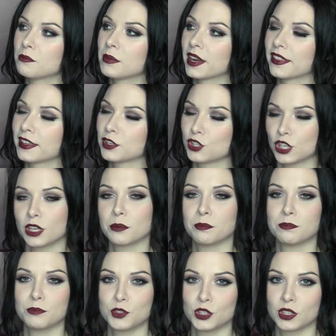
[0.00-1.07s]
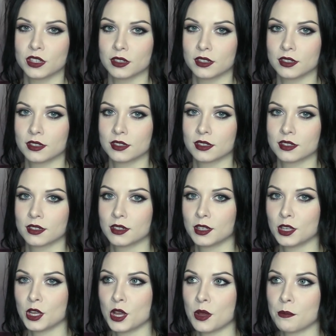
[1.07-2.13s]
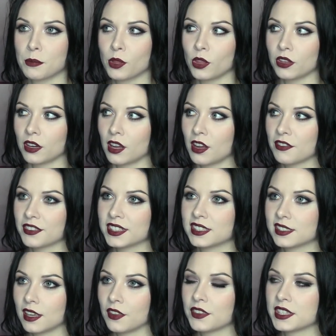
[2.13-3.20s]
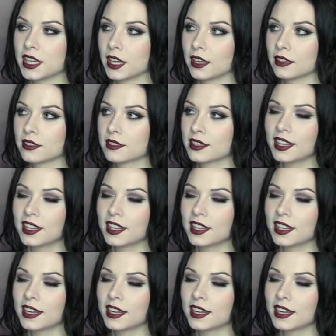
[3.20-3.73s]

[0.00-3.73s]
But I think she could pull it off and sell the tickets.